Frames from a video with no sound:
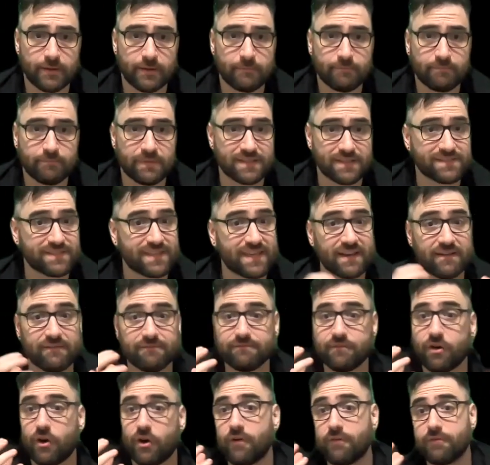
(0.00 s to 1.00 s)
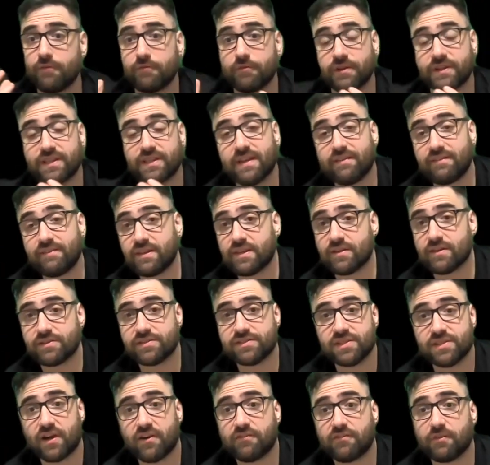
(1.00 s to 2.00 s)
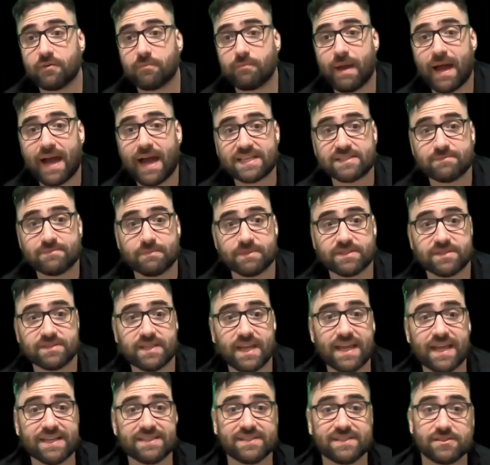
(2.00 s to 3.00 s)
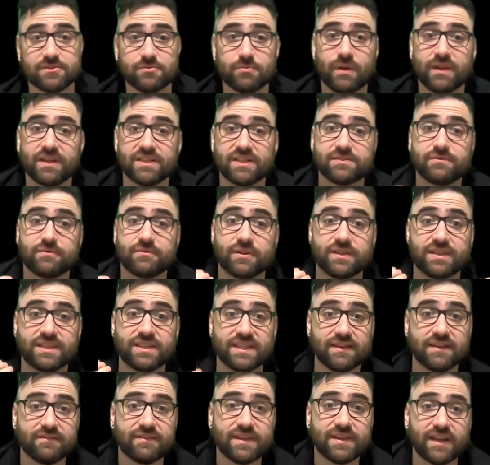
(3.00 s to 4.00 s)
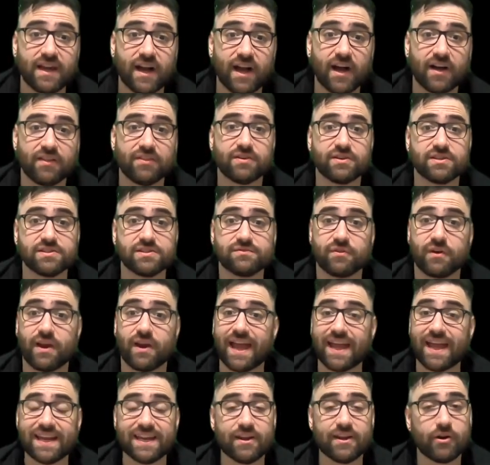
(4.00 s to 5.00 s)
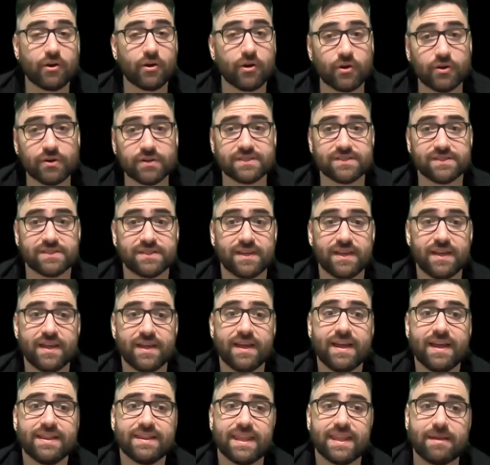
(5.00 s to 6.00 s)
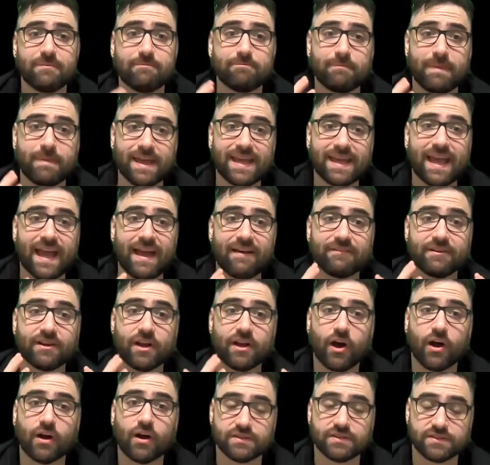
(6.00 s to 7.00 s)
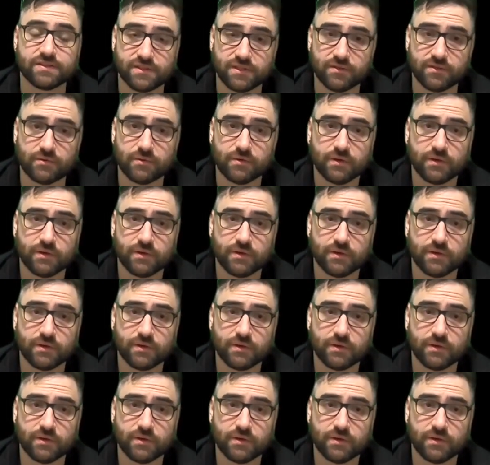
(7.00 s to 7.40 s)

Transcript: This can involve forgiving yourself for past mistakes, as well as forgiving others for any hurt they may have caused you.